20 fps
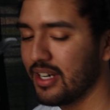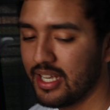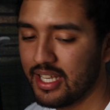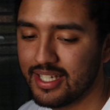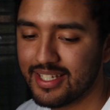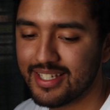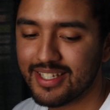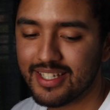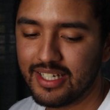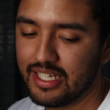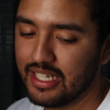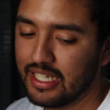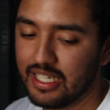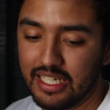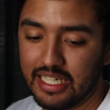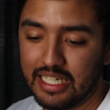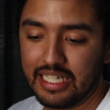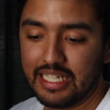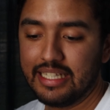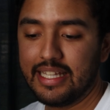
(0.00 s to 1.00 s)
He's
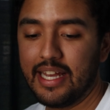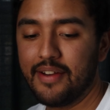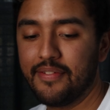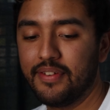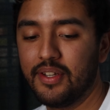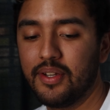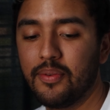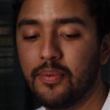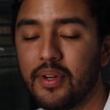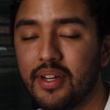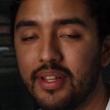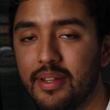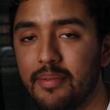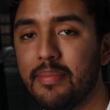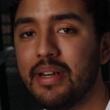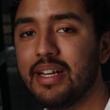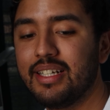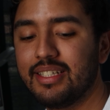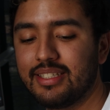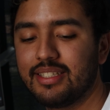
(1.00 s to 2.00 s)
definitely one of the
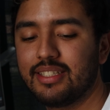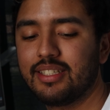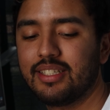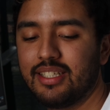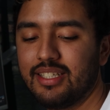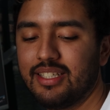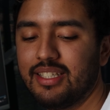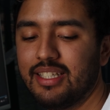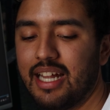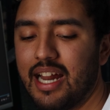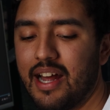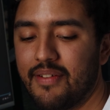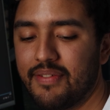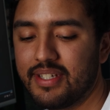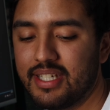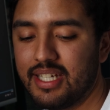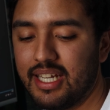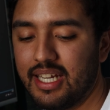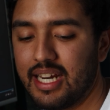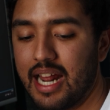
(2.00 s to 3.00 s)
best that I've
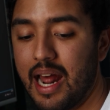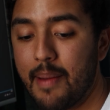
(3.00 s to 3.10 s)
seen.